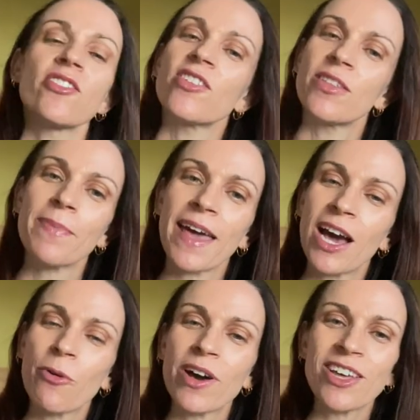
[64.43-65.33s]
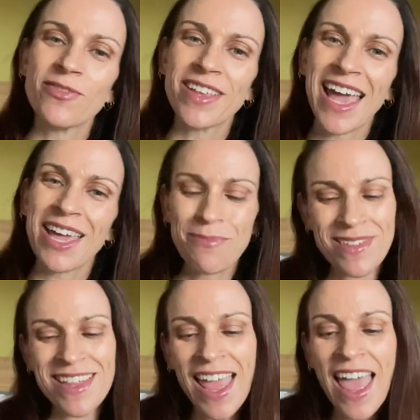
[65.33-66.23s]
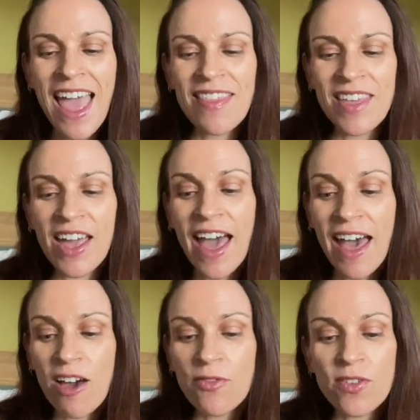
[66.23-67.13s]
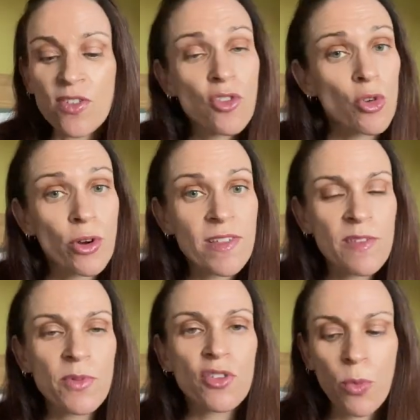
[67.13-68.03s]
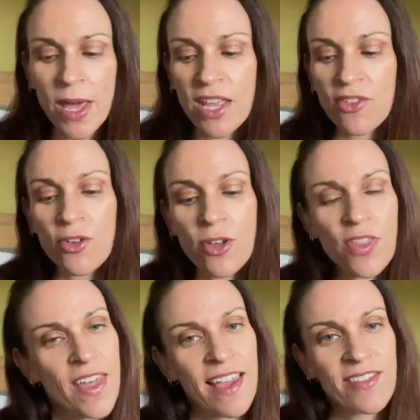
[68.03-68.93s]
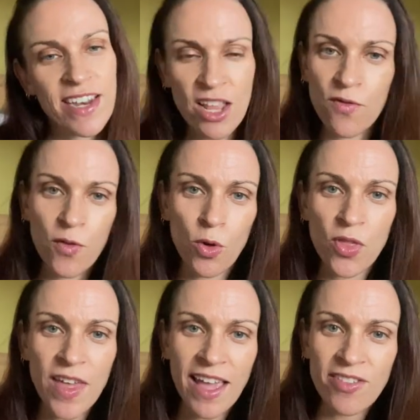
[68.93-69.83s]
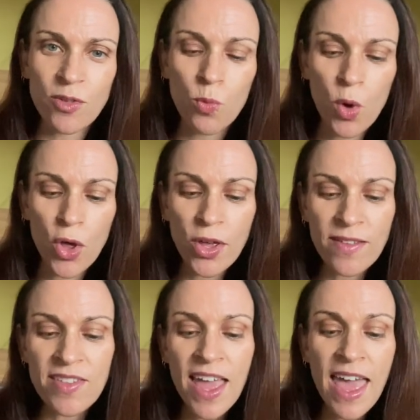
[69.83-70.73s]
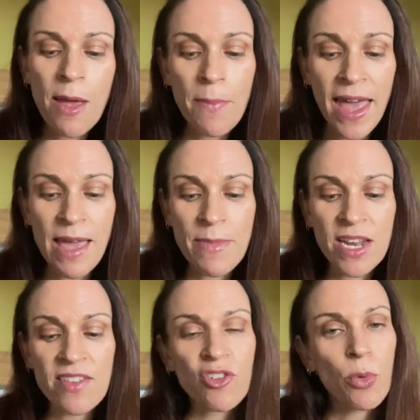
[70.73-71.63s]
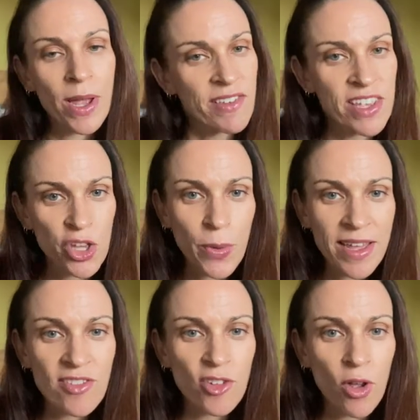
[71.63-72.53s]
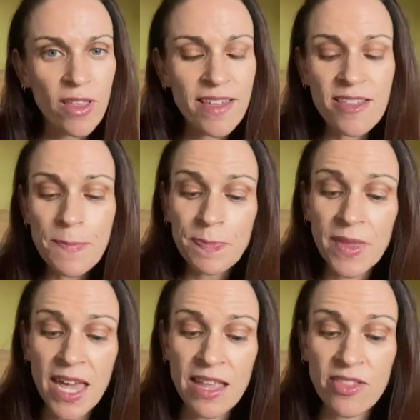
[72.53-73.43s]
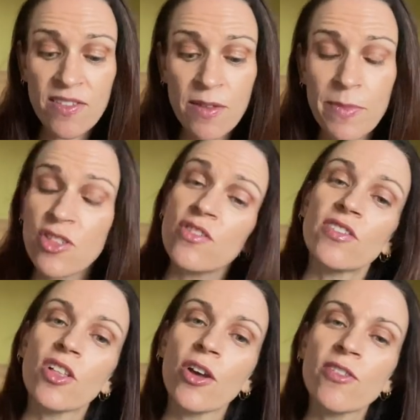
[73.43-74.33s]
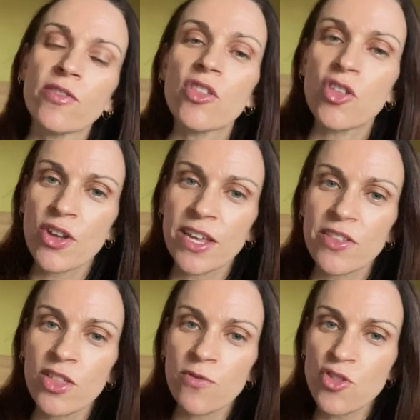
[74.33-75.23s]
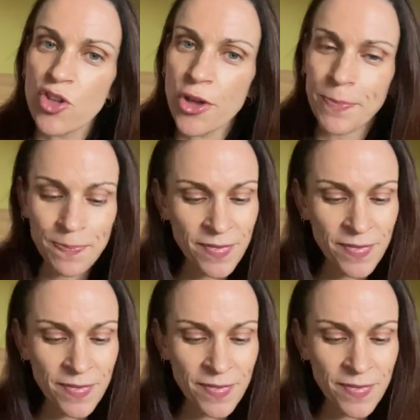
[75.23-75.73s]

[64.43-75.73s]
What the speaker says: to the power of names. They are after stories of between 2,000 and 4,000 words. Payment is $20 US and the submissions close on the 30th of June.